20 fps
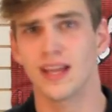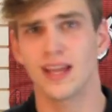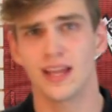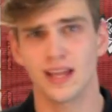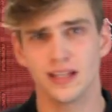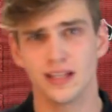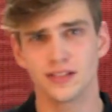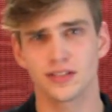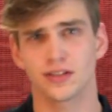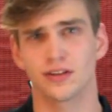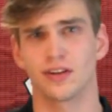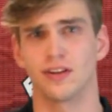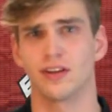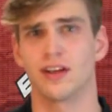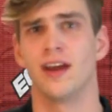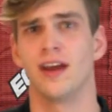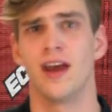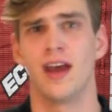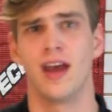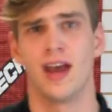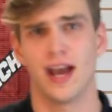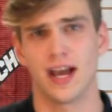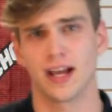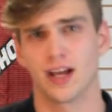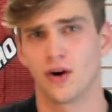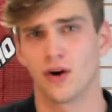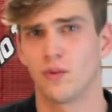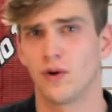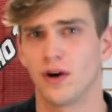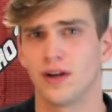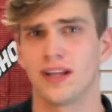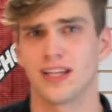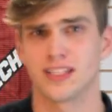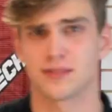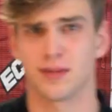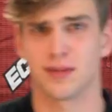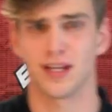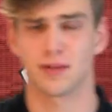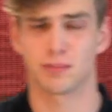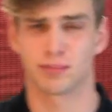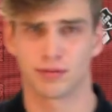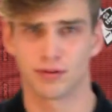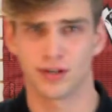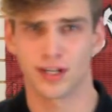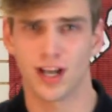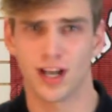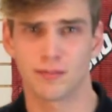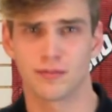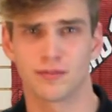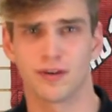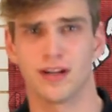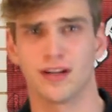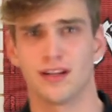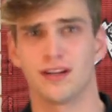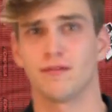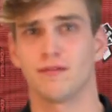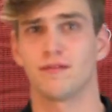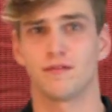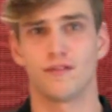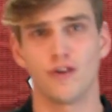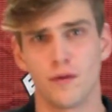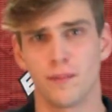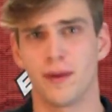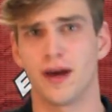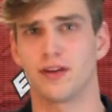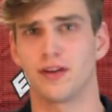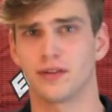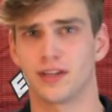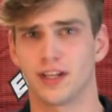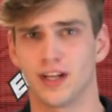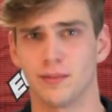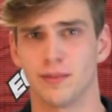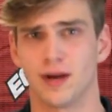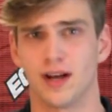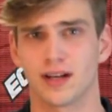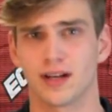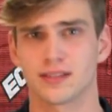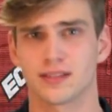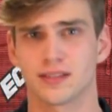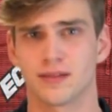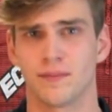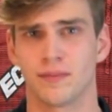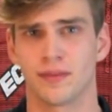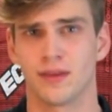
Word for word: Internally, Echo 1 has made a pre-upgraded full metal gearbox,